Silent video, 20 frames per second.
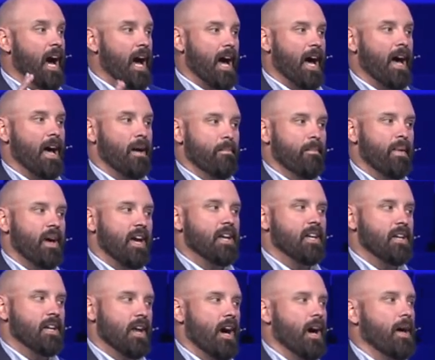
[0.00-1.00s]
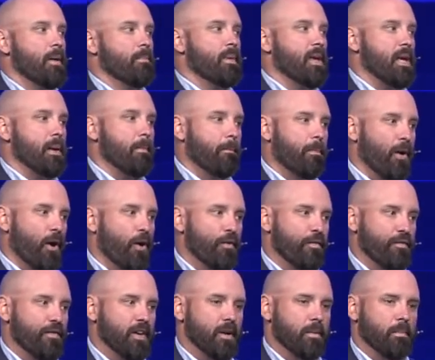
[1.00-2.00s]
I may not be
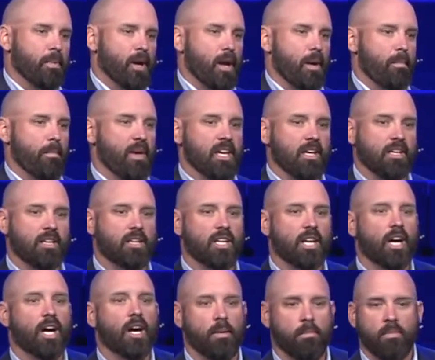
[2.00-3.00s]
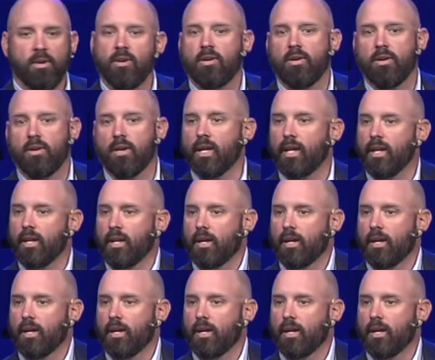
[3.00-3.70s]
perfect, but I mean, come on.